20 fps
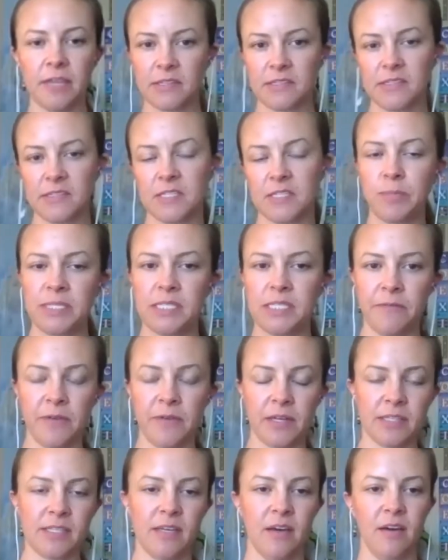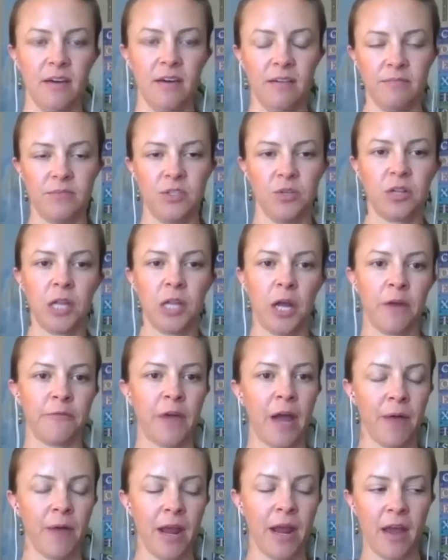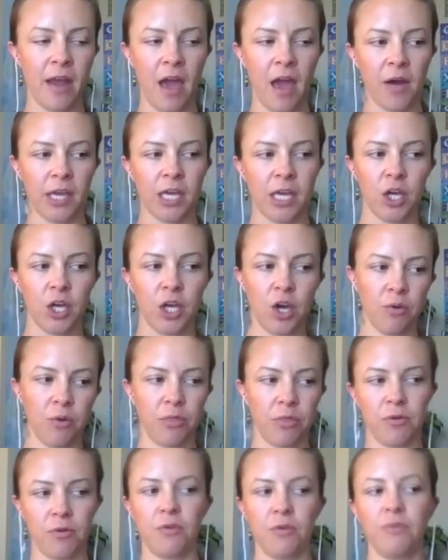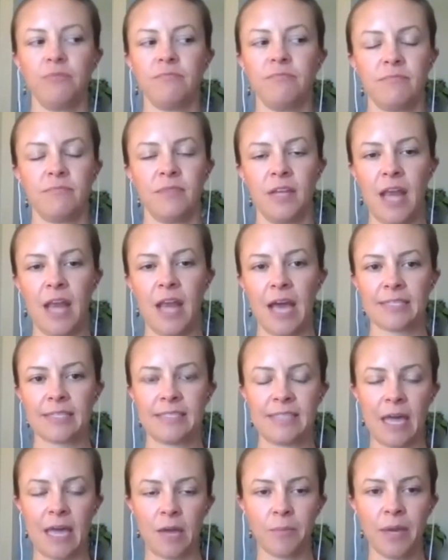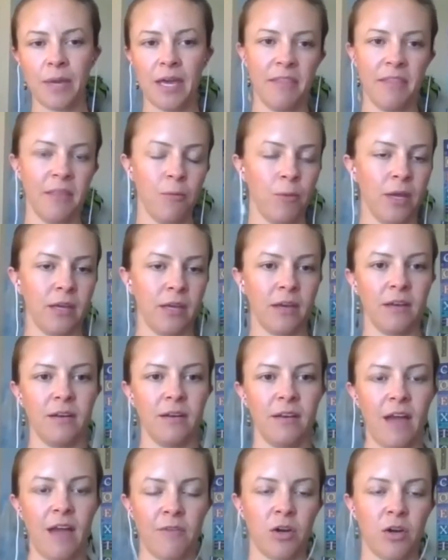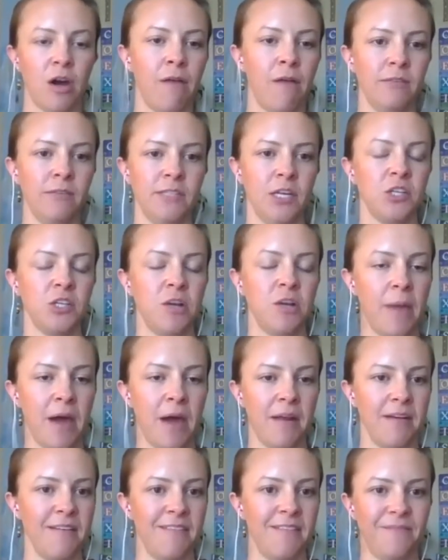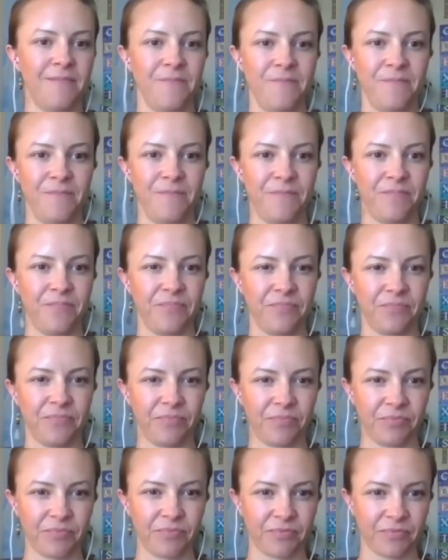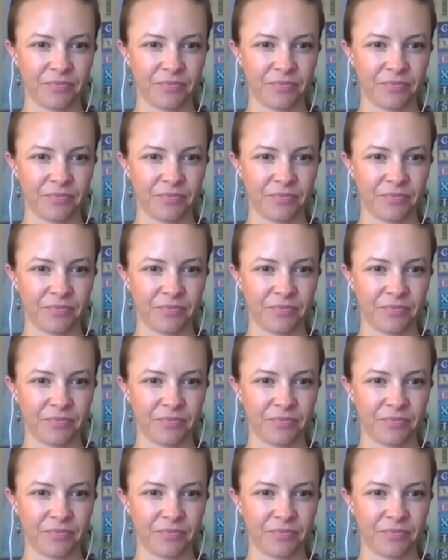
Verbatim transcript: specific to, to clarify right now, I can go through the next segment and then we can have a conversation about it.